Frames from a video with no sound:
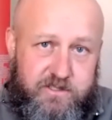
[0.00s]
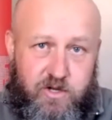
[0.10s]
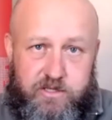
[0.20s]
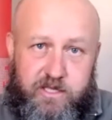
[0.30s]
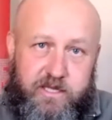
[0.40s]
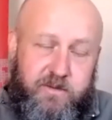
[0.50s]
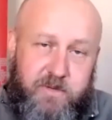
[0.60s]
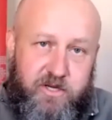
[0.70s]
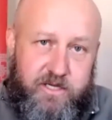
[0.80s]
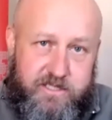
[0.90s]
got their
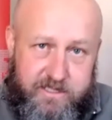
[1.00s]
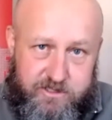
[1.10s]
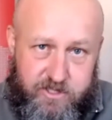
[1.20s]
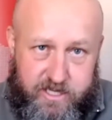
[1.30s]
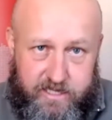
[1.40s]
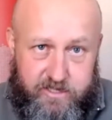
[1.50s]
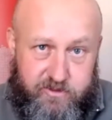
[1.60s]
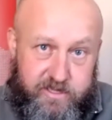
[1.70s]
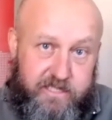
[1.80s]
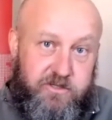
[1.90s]
communities together
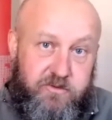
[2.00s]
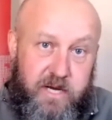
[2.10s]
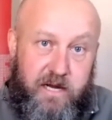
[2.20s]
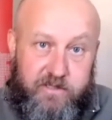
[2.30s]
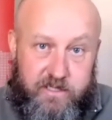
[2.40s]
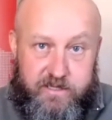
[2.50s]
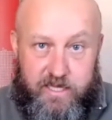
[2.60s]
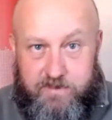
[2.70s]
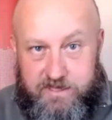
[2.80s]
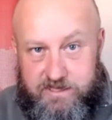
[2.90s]
and they surrounded
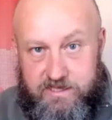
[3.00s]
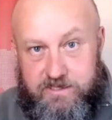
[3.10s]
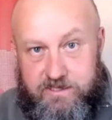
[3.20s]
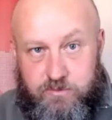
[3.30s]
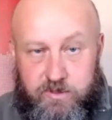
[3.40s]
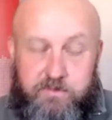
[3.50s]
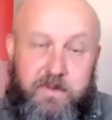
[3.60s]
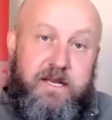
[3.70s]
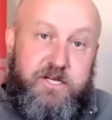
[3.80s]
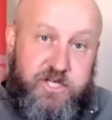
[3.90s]
their businesses with
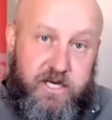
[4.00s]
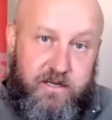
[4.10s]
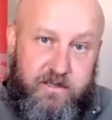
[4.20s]
militia